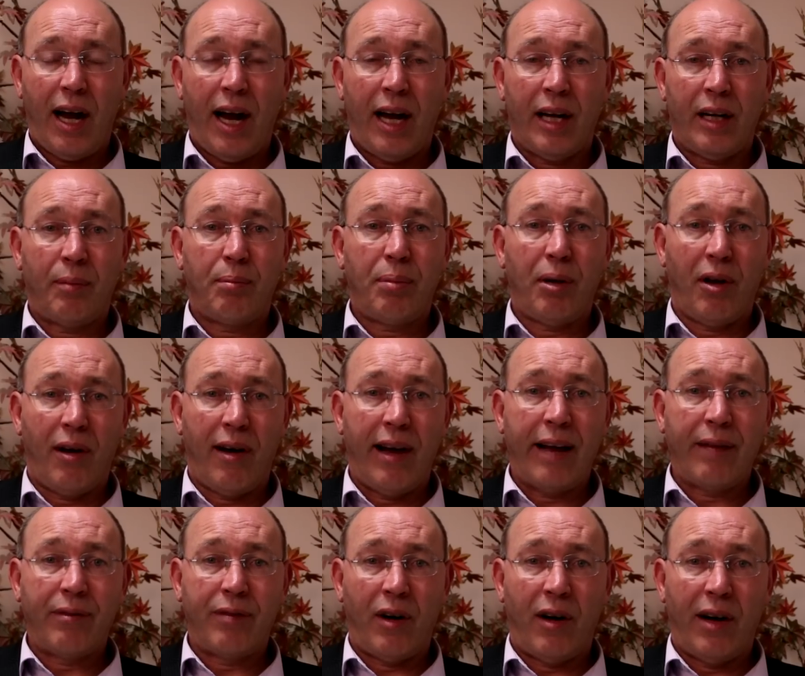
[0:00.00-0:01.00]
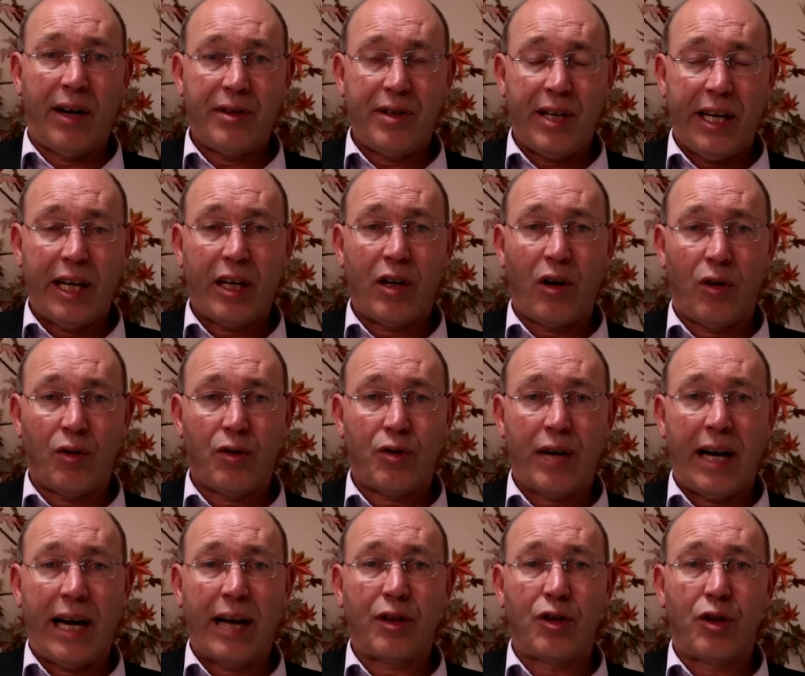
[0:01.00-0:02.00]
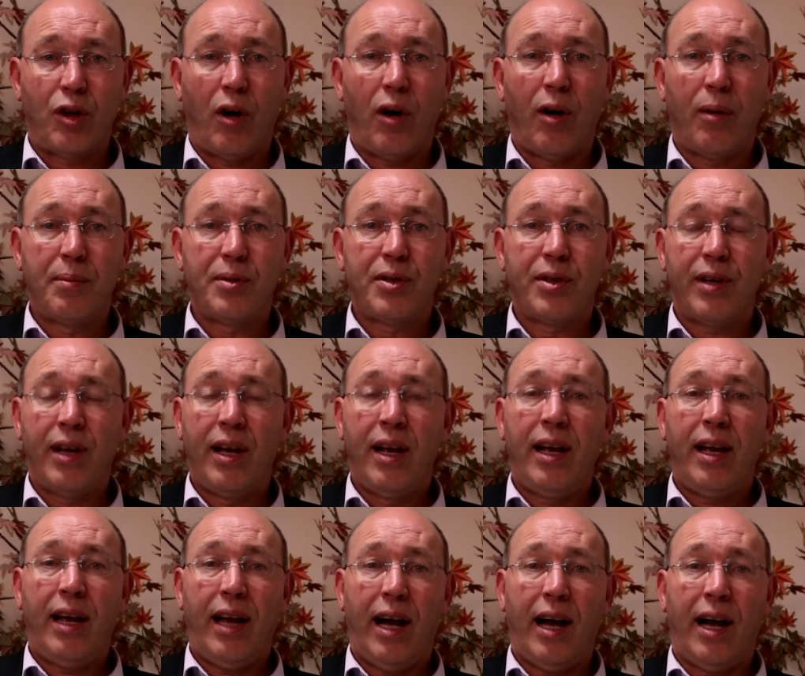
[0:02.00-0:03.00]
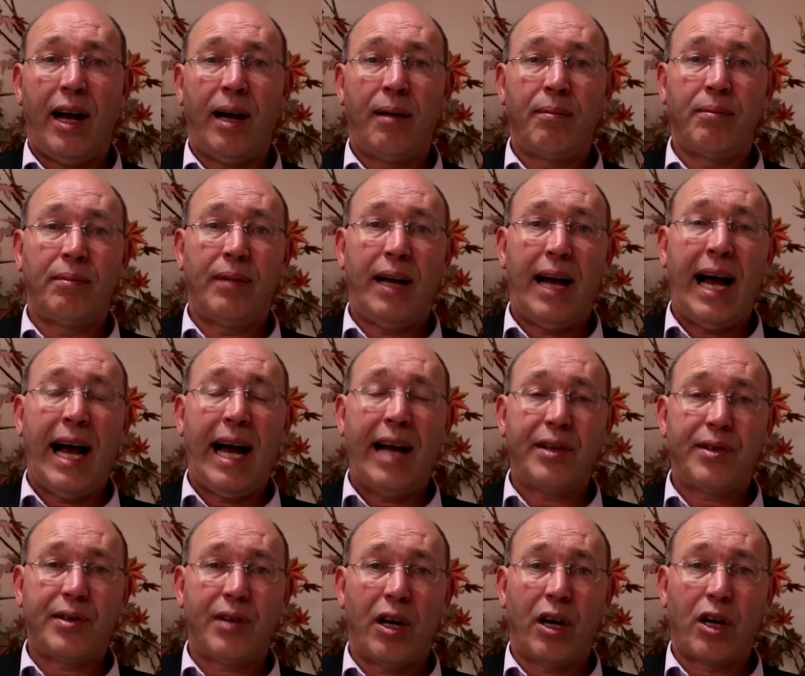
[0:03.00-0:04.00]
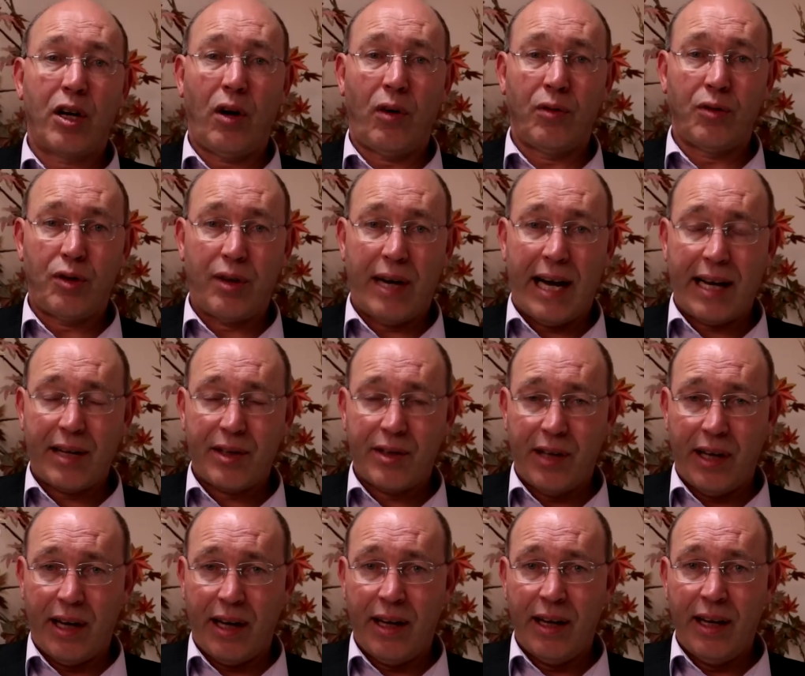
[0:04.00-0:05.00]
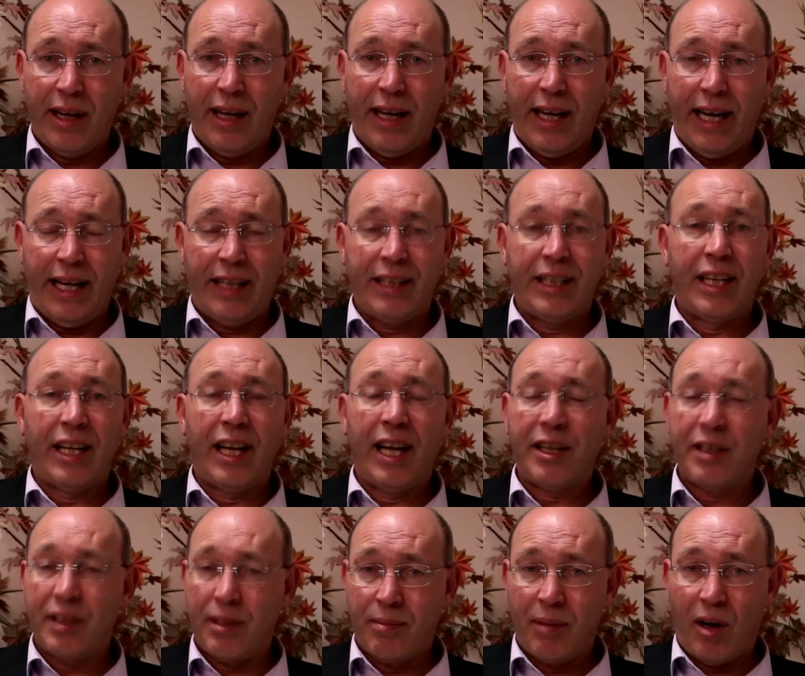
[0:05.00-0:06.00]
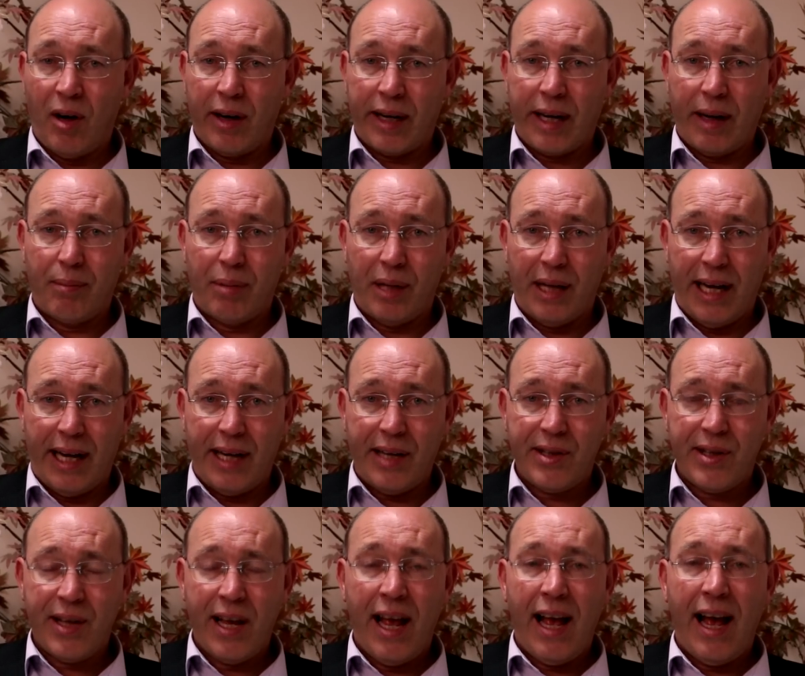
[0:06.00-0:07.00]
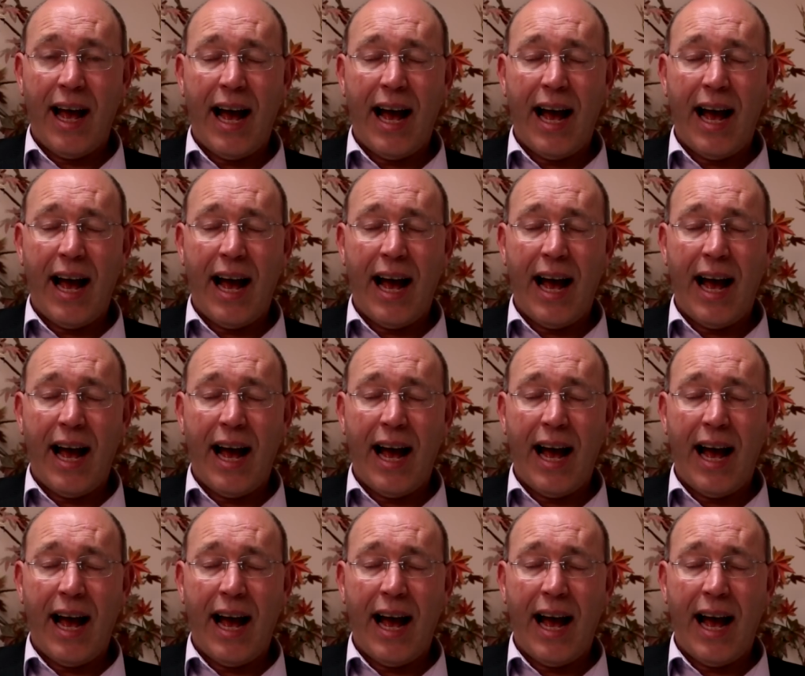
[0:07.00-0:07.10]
and applying for IT contract jobs as a contractor in the London marketplace,